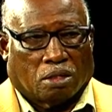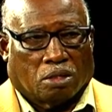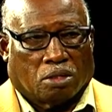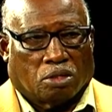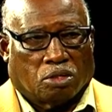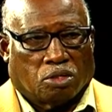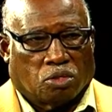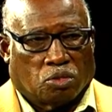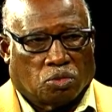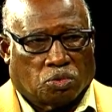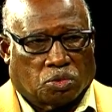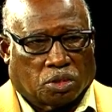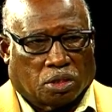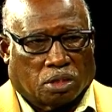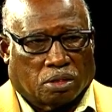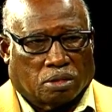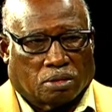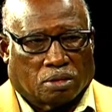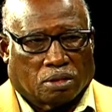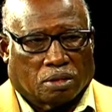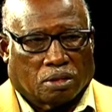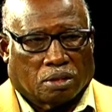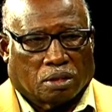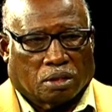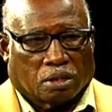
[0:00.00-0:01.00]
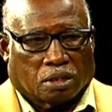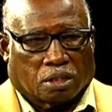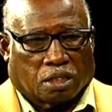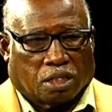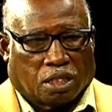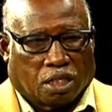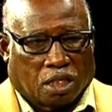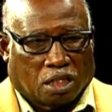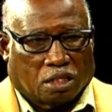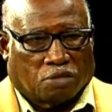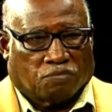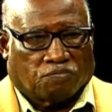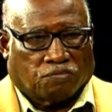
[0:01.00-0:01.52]
using
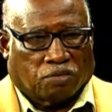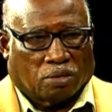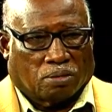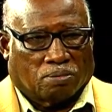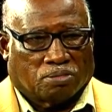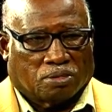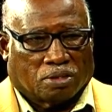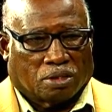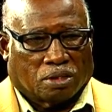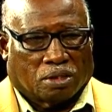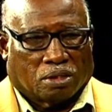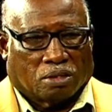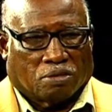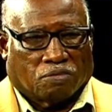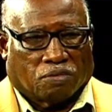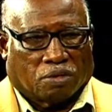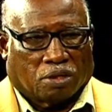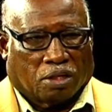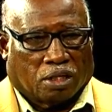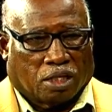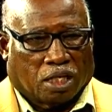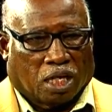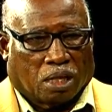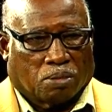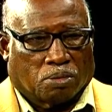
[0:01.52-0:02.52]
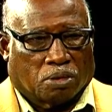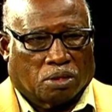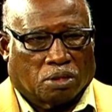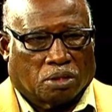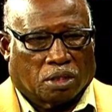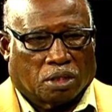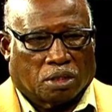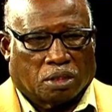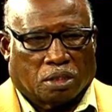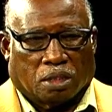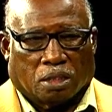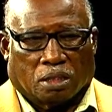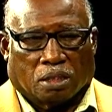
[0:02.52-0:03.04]
kids from the
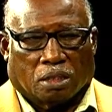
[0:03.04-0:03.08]
neighborhood,